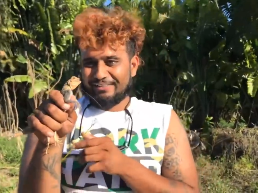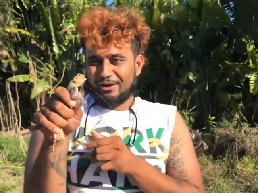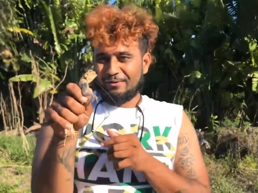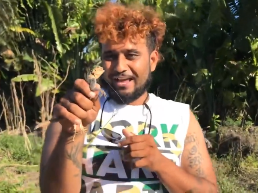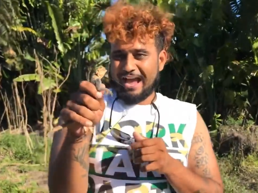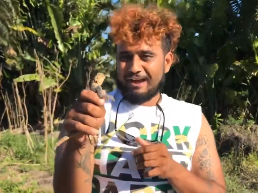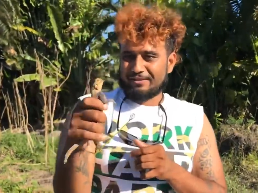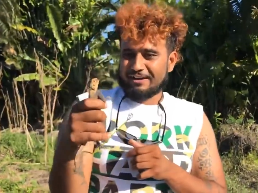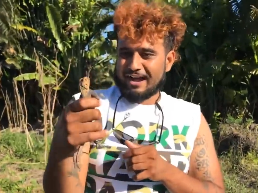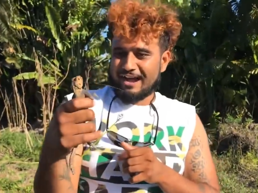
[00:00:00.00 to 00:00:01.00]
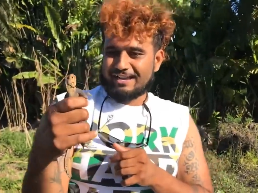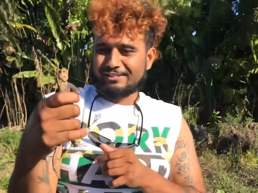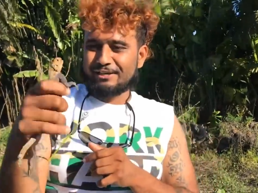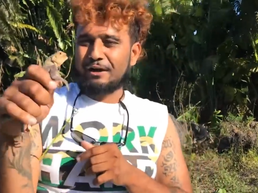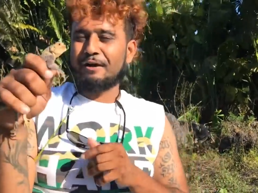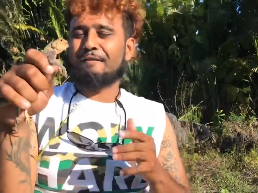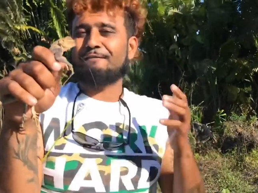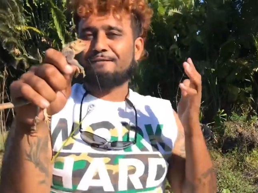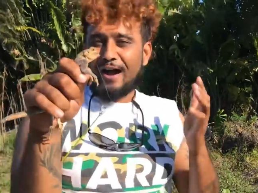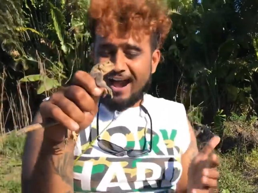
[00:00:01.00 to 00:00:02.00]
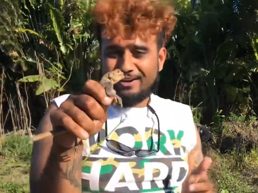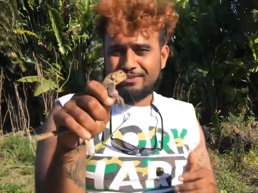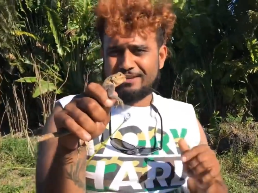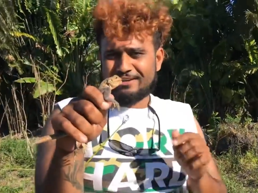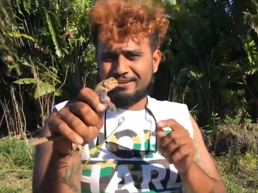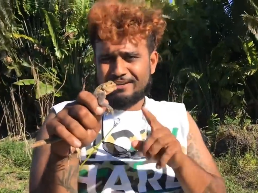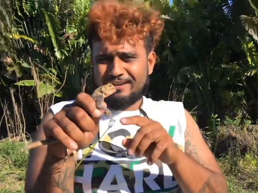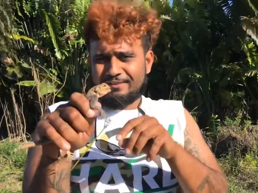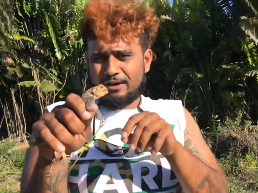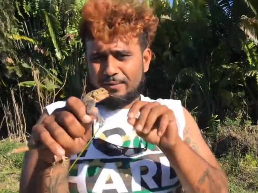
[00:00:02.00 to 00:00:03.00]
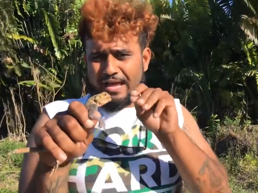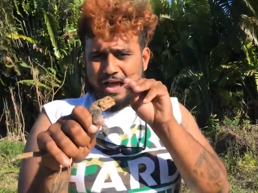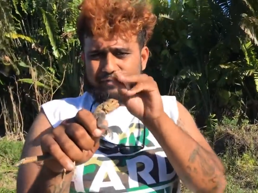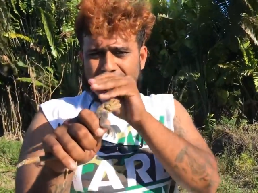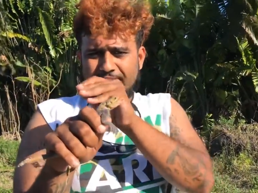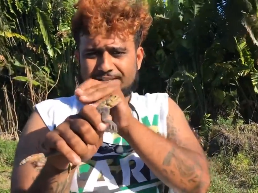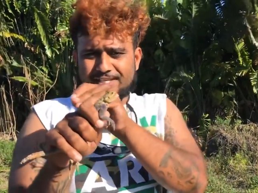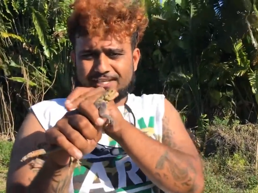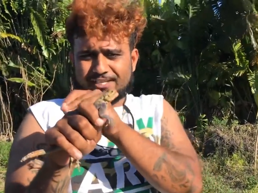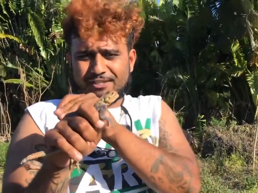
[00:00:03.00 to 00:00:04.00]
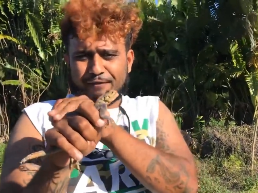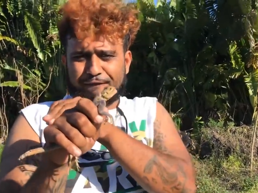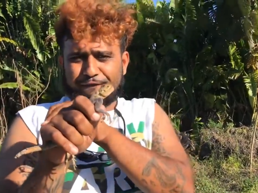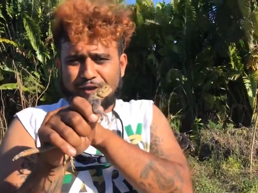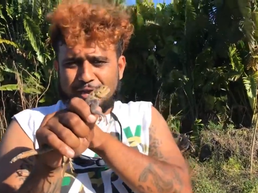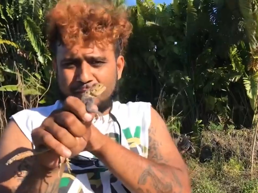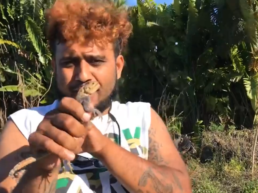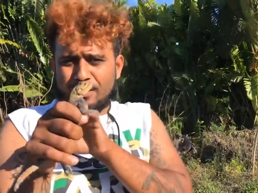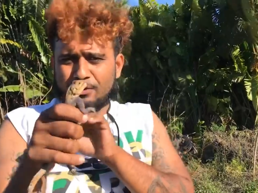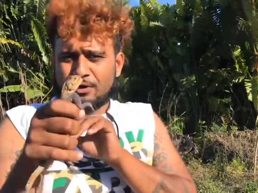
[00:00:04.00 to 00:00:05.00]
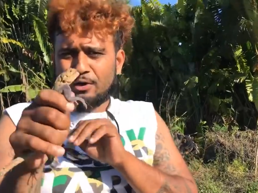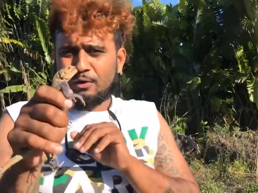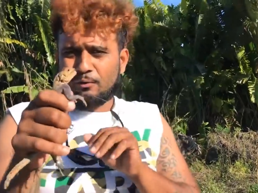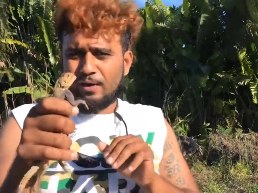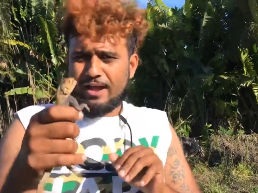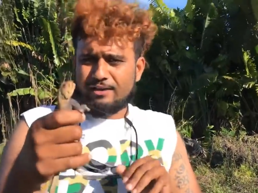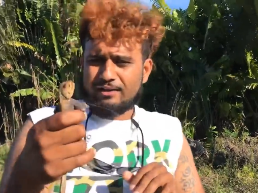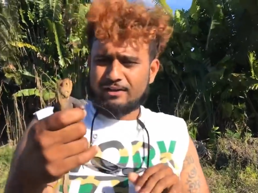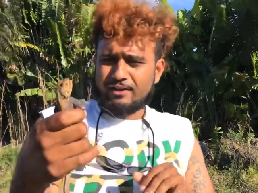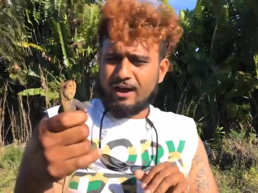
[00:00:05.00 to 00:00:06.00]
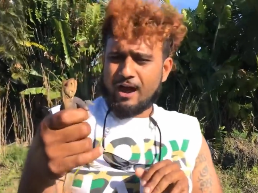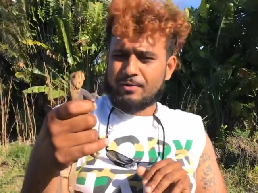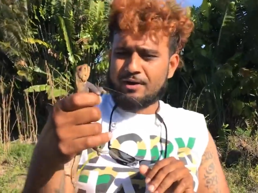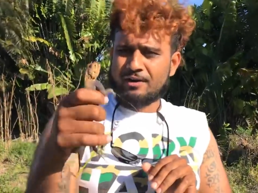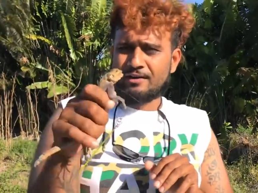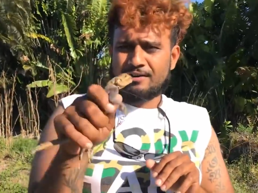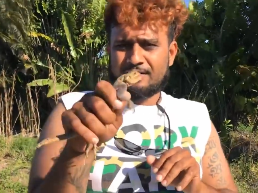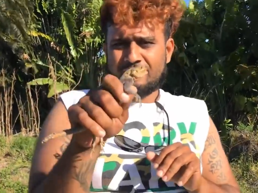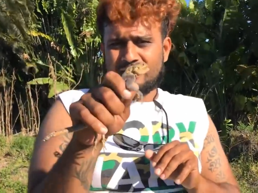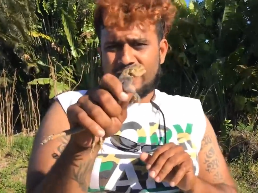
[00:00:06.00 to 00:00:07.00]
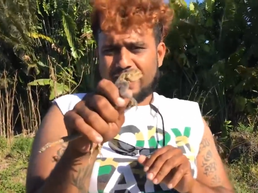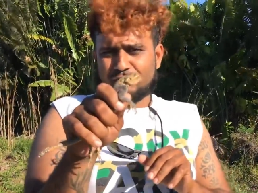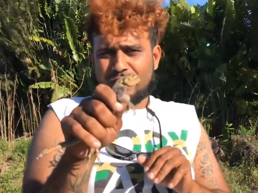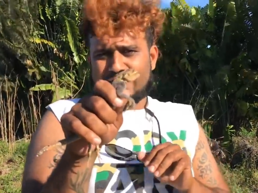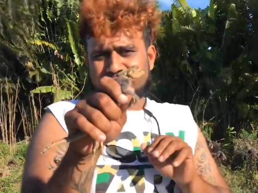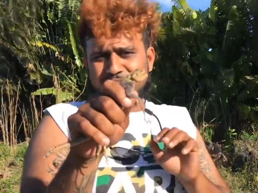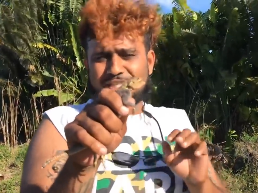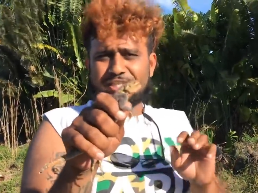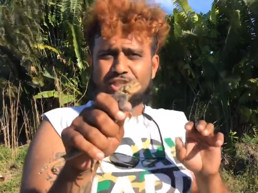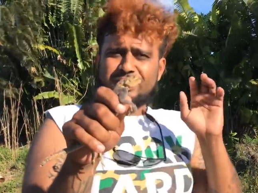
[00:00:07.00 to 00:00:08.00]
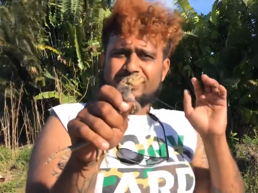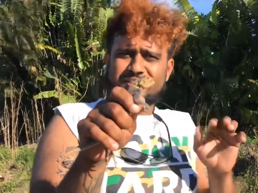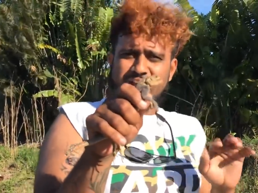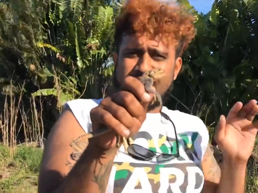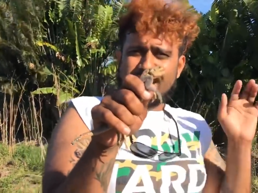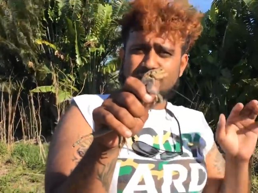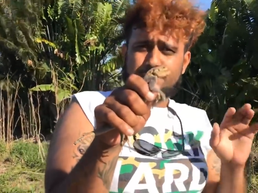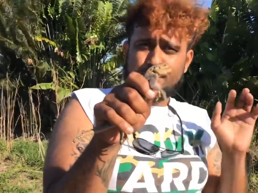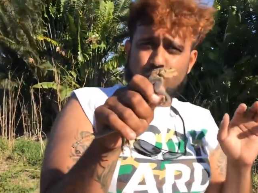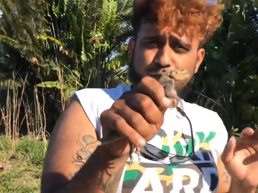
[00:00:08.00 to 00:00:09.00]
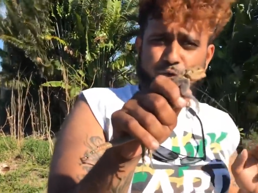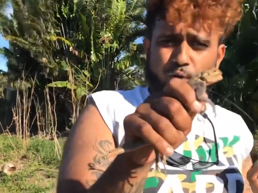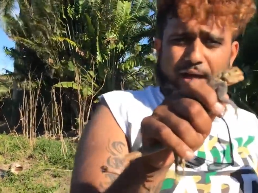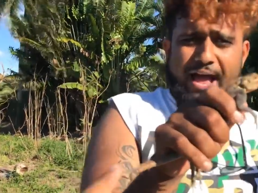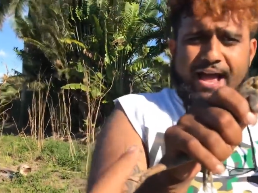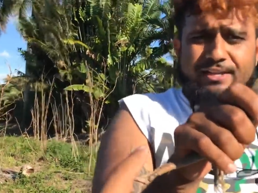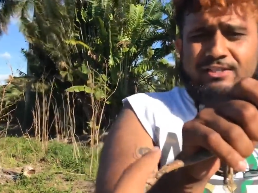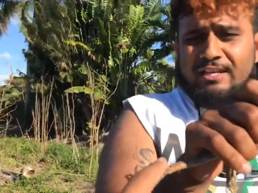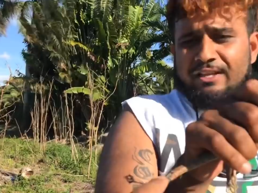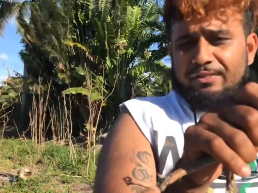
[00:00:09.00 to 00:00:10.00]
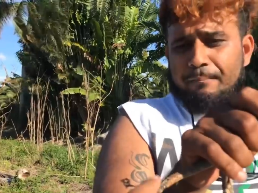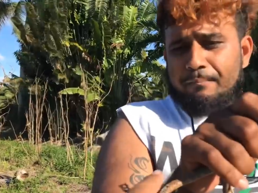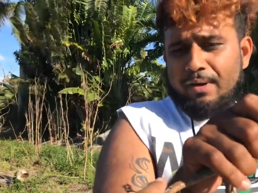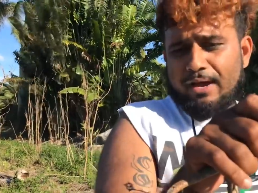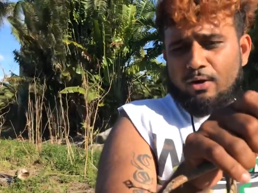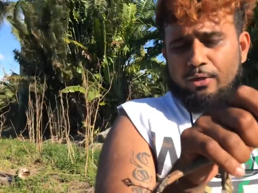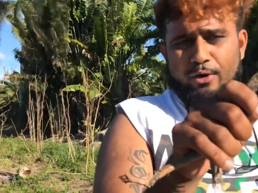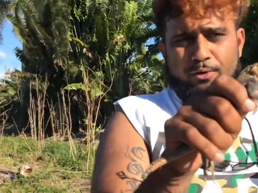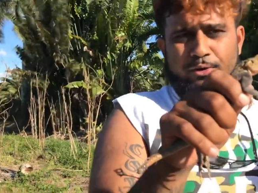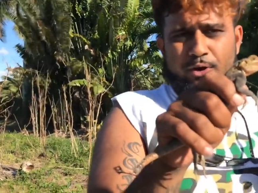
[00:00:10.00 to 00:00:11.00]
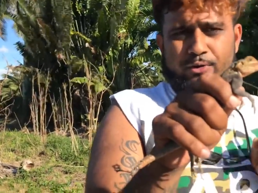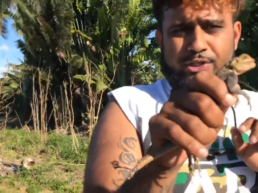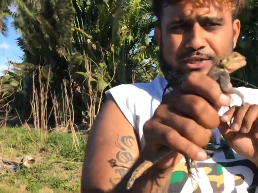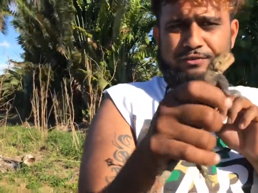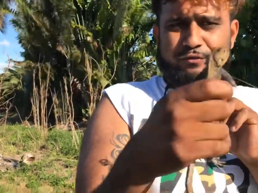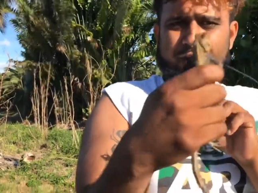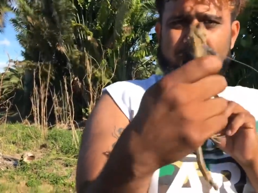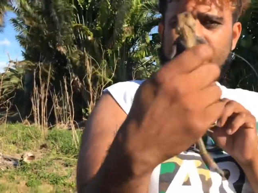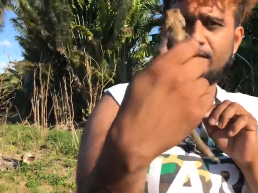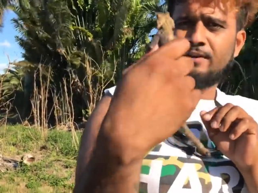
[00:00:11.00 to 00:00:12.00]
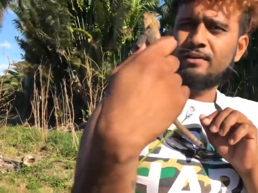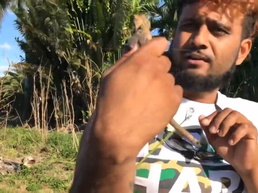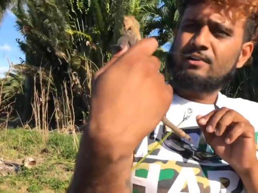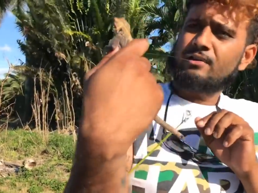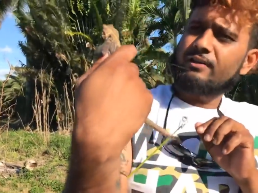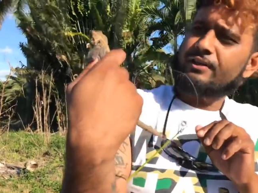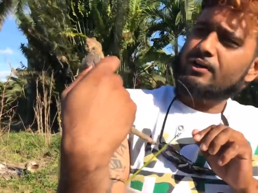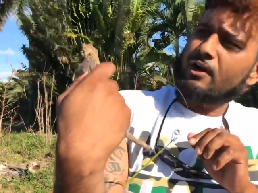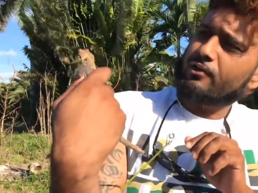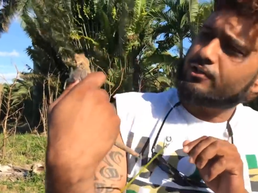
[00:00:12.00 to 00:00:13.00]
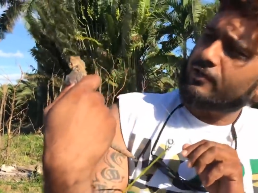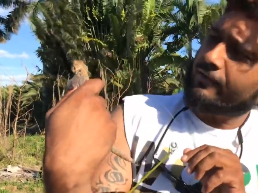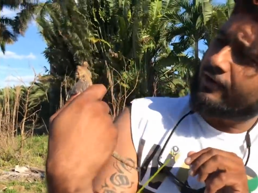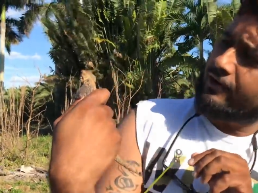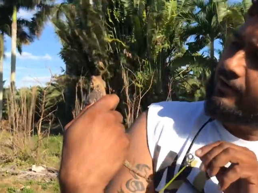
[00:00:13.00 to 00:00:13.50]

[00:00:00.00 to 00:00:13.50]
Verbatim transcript: there we have it, guys finally, there we have it guys. This is the female red agama. As you guys can see, she is not as beautiful as the male though, you know? She's very, look at the colors of her.